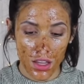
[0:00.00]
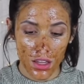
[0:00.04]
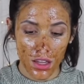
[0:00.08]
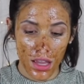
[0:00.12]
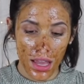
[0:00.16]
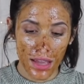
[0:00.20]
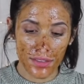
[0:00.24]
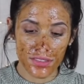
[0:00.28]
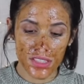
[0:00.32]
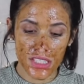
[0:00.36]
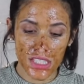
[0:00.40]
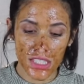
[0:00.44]

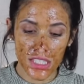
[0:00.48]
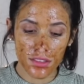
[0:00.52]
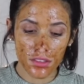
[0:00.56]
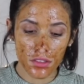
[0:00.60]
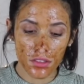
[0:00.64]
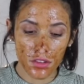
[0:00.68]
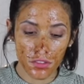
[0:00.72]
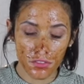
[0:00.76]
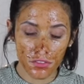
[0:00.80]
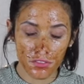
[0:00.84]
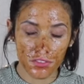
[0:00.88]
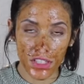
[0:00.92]
I've seen
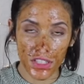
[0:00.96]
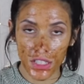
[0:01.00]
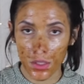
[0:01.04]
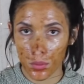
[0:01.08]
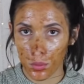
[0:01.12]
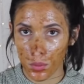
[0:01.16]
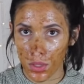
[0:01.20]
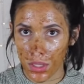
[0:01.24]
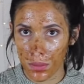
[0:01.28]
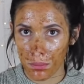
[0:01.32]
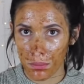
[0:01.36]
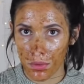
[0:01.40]
the feet
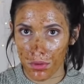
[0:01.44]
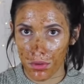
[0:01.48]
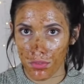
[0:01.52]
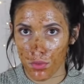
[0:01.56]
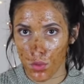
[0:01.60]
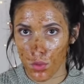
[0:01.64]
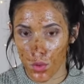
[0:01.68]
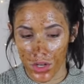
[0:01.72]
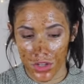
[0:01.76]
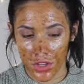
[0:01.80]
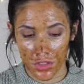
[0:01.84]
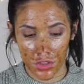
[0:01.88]
one
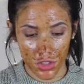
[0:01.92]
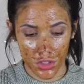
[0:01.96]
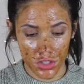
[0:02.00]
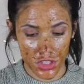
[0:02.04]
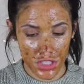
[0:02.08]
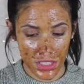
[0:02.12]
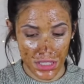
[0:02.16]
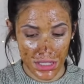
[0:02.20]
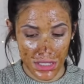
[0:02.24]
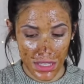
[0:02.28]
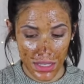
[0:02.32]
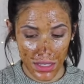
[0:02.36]
before and they're
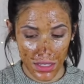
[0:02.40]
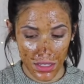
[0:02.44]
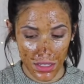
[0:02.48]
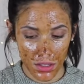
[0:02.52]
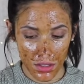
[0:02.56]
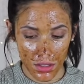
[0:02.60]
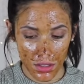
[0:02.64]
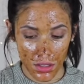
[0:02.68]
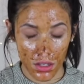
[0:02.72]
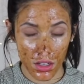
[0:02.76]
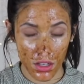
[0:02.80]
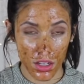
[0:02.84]
just like
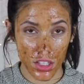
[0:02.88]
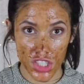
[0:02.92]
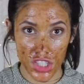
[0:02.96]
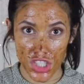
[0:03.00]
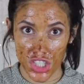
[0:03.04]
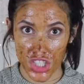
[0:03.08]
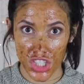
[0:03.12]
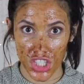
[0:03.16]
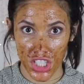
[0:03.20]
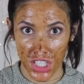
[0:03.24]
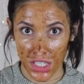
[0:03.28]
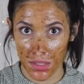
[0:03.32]
a
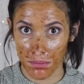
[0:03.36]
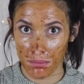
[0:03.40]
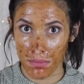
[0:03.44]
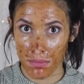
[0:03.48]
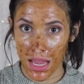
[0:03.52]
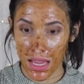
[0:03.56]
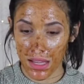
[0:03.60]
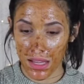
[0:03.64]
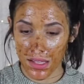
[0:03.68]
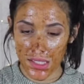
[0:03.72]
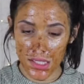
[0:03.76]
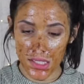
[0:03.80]
sheet
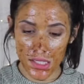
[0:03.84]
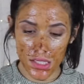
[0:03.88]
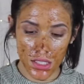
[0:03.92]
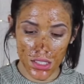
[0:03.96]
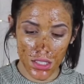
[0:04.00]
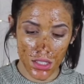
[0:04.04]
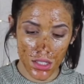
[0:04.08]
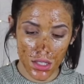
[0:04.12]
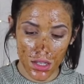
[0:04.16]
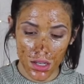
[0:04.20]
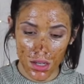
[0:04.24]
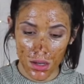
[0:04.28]
mask.
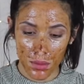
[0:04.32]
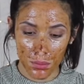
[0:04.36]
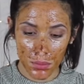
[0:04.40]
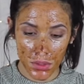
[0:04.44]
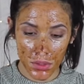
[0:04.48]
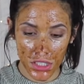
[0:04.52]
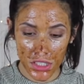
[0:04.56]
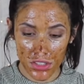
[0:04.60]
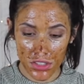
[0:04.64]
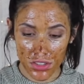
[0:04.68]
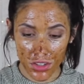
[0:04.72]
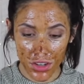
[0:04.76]

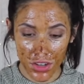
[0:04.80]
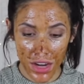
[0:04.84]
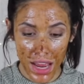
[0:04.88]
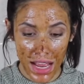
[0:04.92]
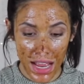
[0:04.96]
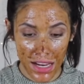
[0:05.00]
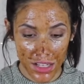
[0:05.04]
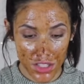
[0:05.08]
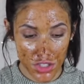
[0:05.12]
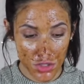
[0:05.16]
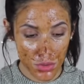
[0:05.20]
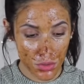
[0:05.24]
These are
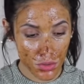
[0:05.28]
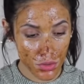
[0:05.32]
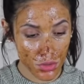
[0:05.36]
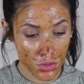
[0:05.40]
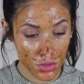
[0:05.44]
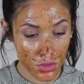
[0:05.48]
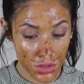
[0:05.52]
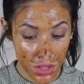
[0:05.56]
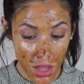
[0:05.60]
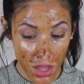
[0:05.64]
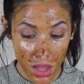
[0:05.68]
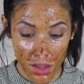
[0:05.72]
actual
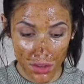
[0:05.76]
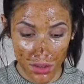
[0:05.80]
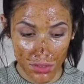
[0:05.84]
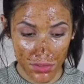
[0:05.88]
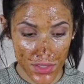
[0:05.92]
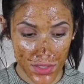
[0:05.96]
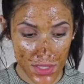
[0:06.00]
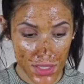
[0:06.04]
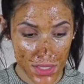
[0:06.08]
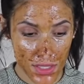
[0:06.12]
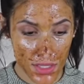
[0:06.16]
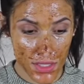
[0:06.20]

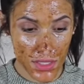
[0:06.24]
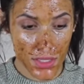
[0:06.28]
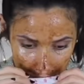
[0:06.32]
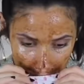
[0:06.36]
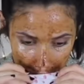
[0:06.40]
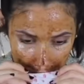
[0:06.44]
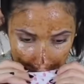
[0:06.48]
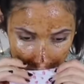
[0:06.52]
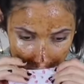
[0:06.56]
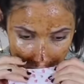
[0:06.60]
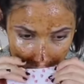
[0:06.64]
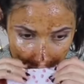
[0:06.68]
gloves.
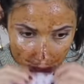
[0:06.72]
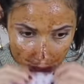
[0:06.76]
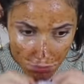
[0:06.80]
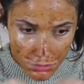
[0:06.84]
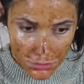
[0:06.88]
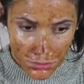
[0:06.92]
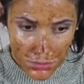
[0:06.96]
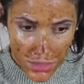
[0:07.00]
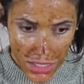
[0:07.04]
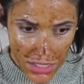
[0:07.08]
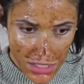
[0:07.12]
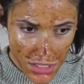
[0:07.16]

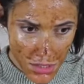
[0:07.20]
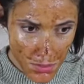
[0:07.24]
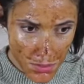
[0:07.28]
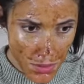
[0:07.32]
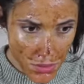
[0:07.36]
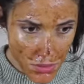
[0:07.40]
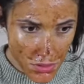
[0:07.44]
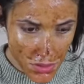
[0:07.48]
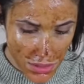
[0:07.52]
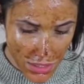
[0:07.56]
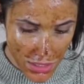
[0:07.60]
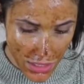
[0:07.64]
Mmm, that
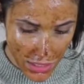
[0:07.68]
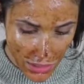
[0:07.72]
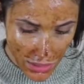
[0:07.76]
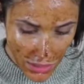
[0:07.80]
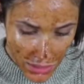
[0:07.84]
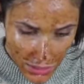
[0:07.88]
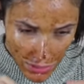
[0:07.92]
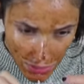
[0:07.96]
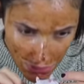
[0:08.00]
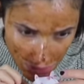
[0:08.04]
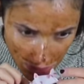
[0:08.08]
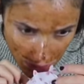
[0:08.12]
smells
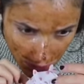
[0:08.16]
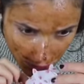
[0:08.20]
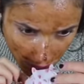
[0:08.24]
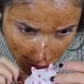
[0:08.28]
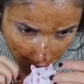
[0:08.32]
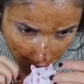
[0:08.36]
nice.